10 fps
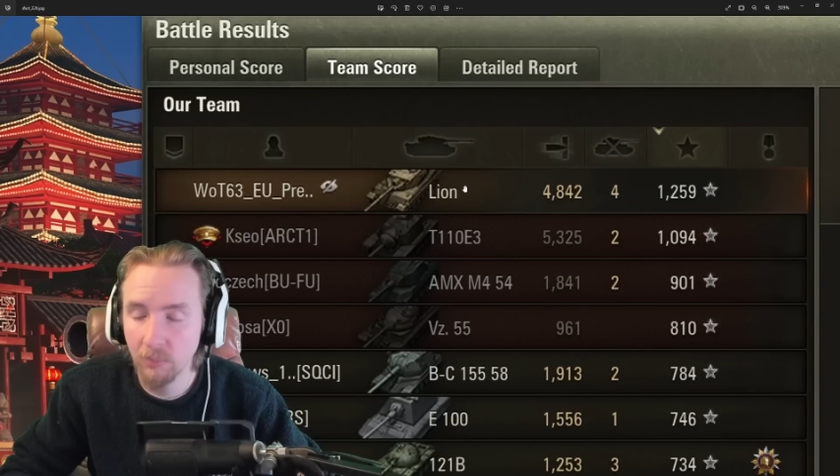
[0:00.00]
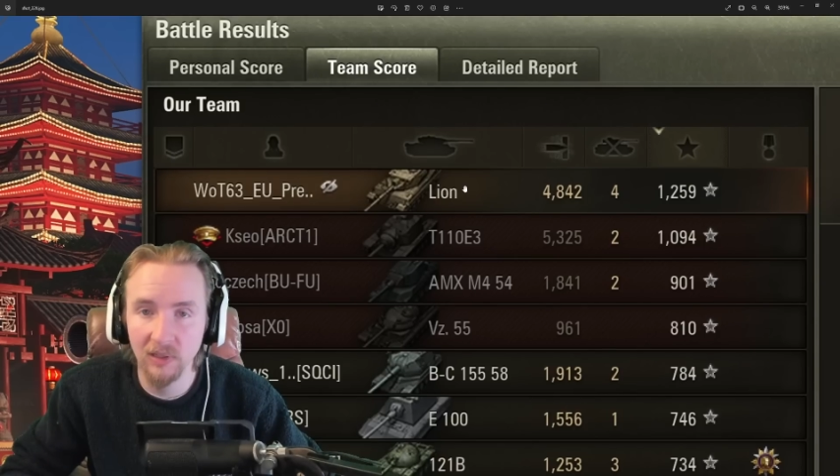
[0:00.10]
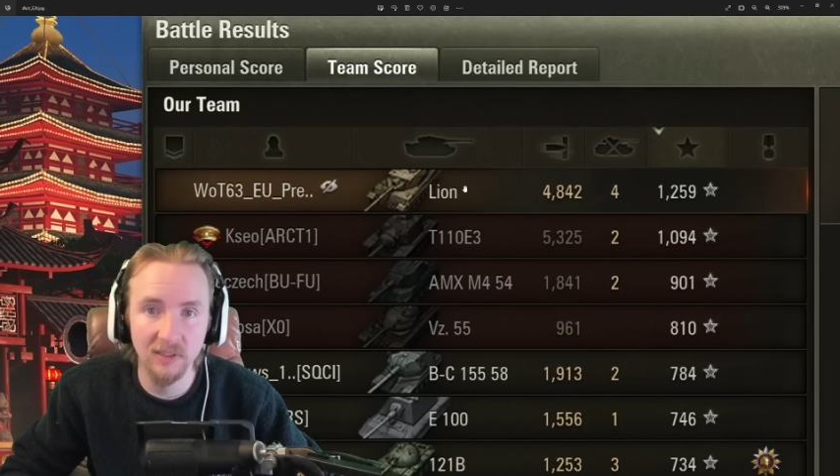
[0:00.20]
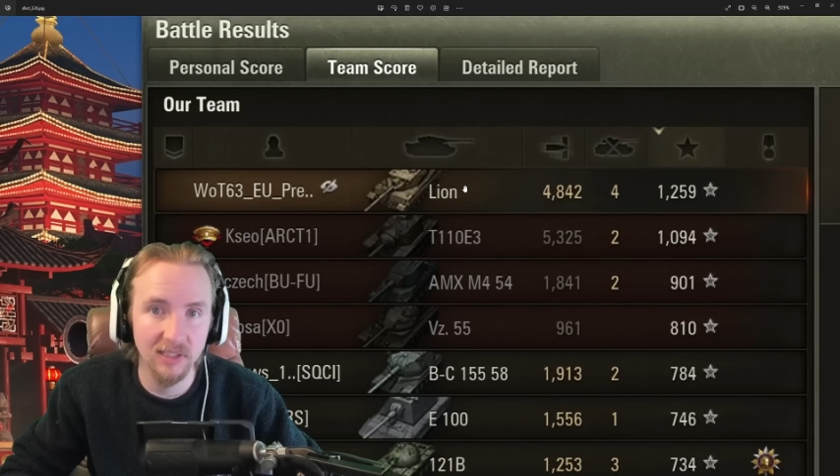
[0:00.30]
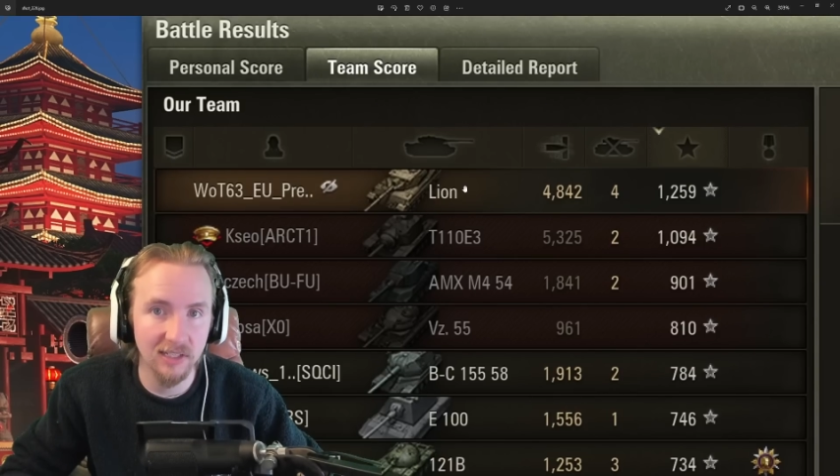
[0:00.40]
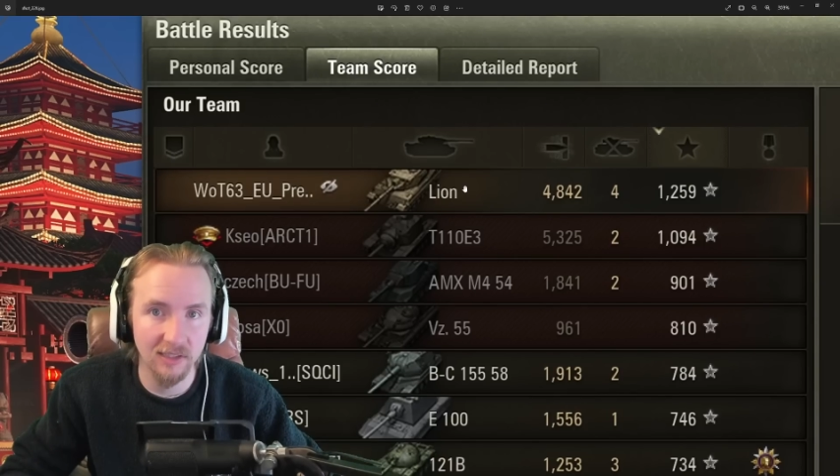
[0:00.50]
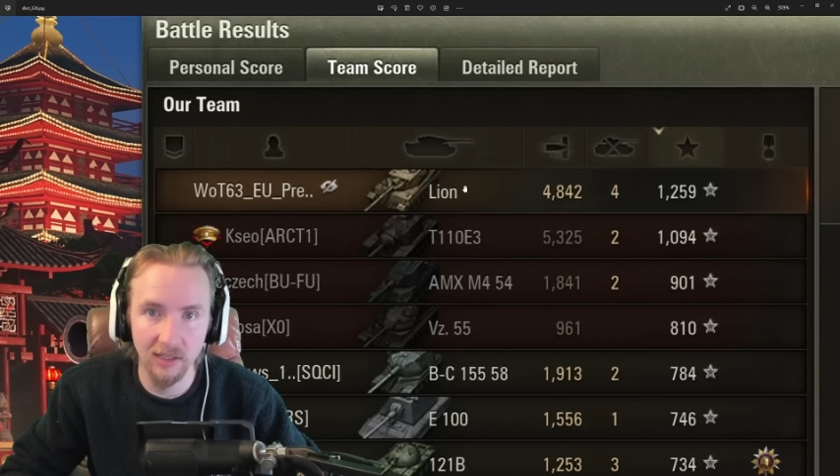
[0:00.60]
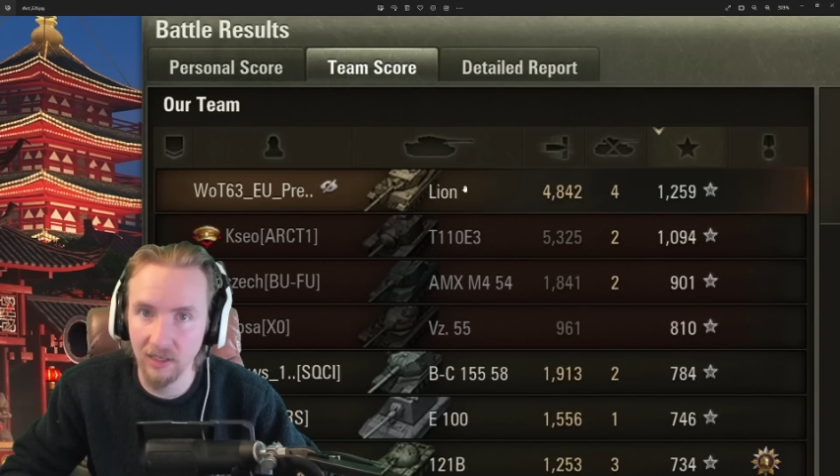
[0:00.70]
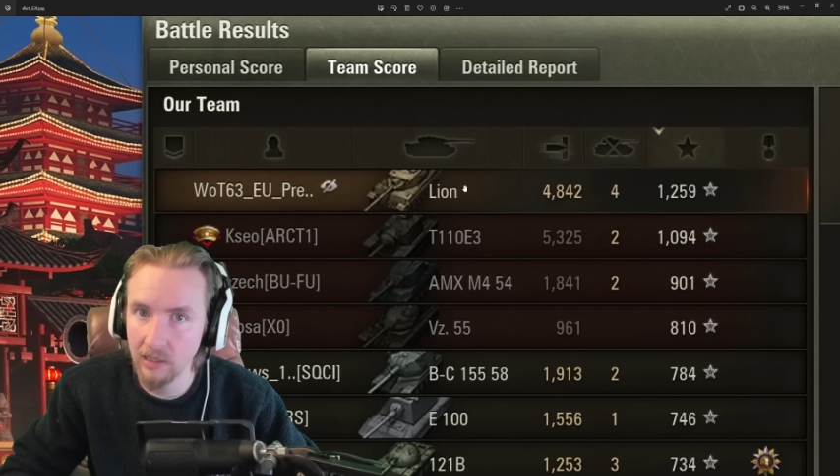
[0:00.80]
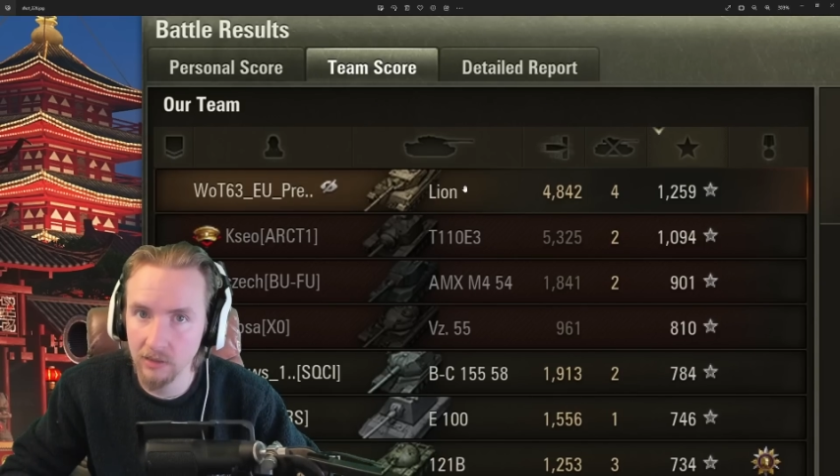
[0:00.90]
because this
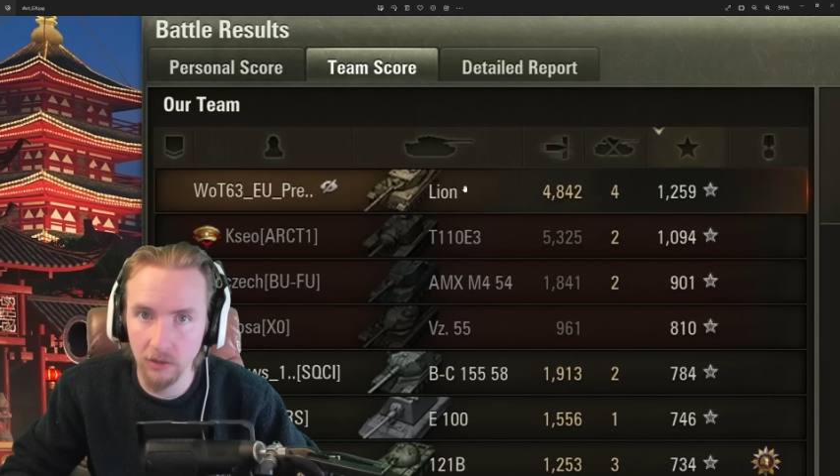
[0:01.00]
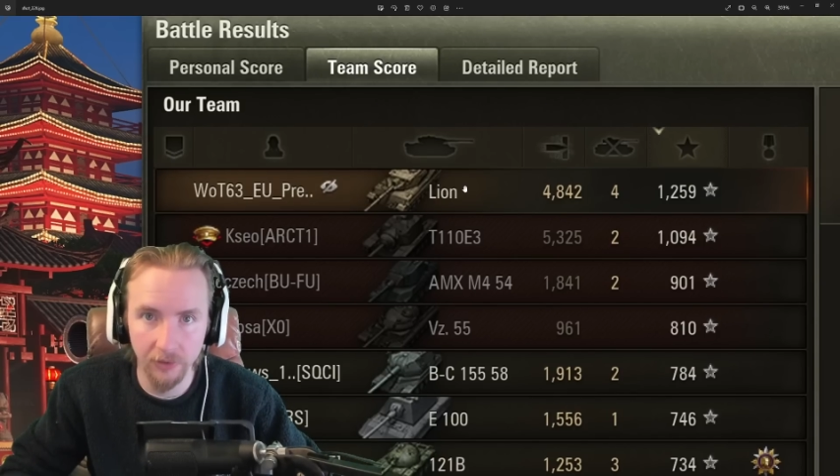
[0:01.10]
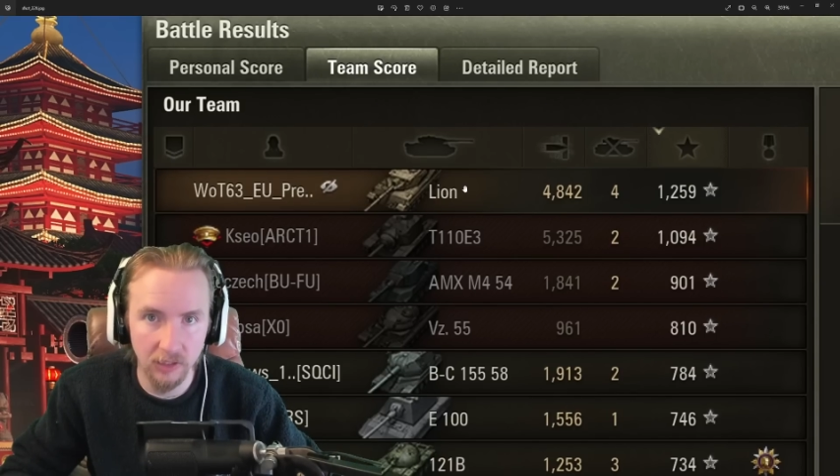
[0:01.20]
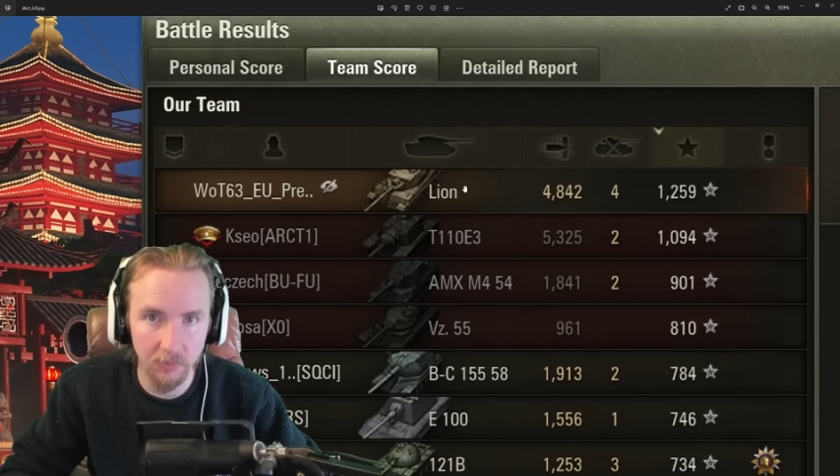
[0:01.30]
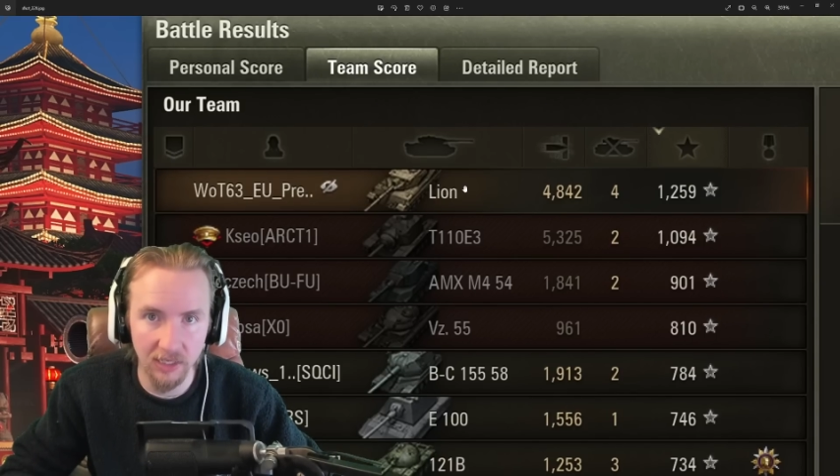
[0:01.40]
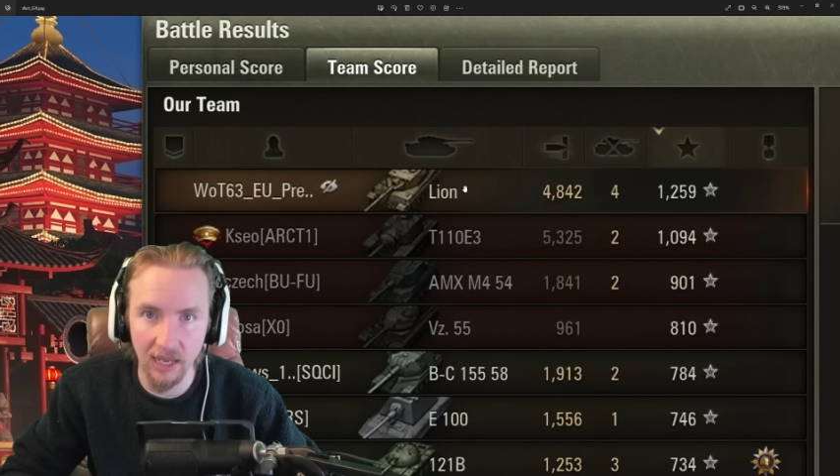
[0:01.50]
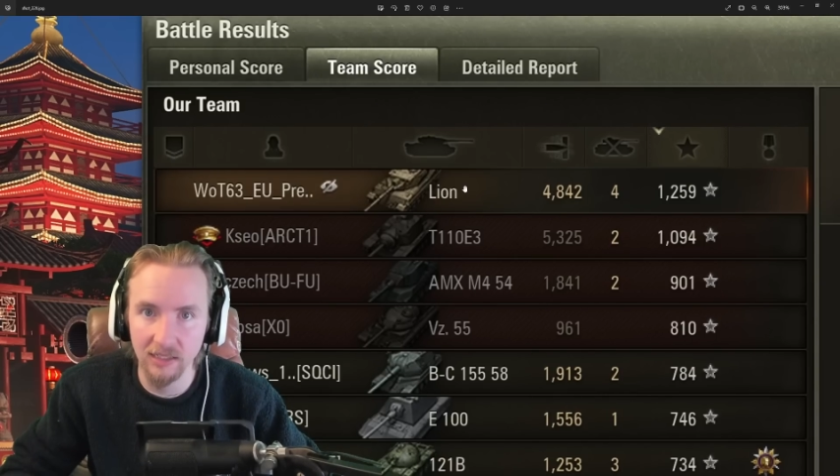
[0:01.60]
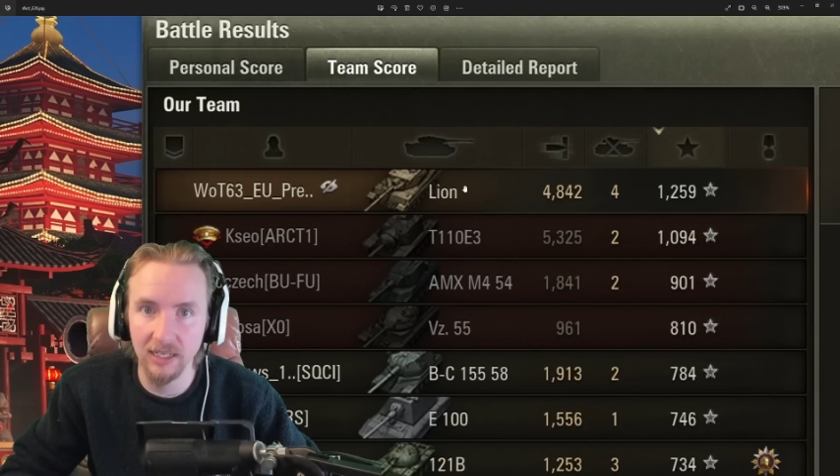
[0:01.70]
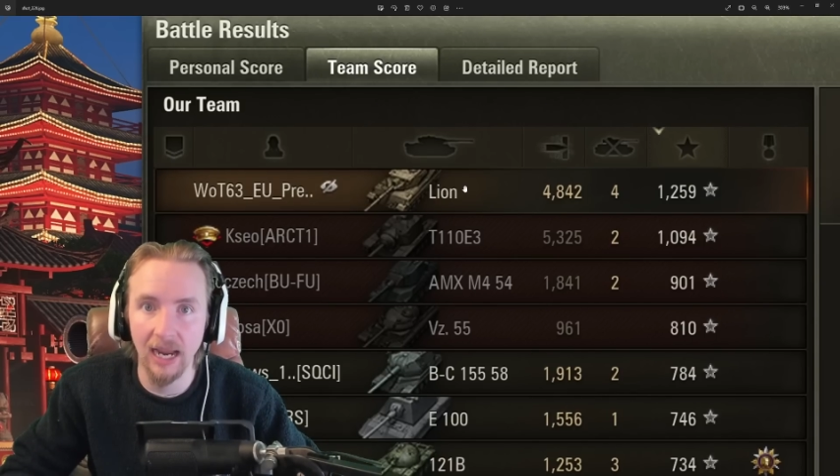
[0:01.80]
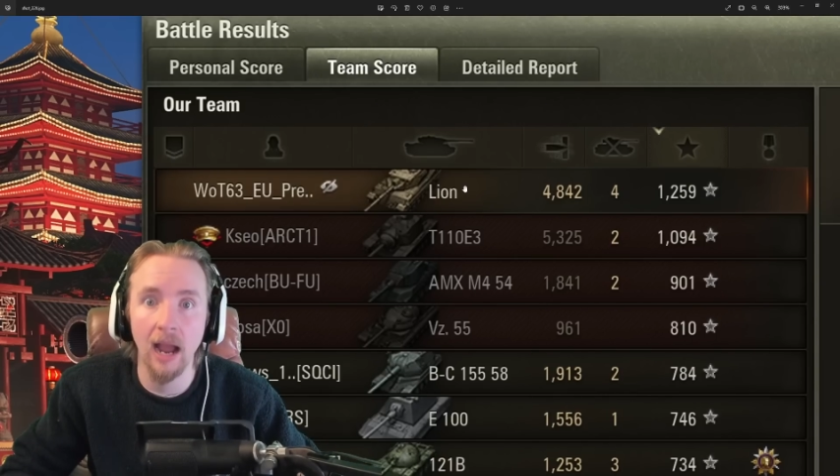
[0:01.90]
thing is going to be getting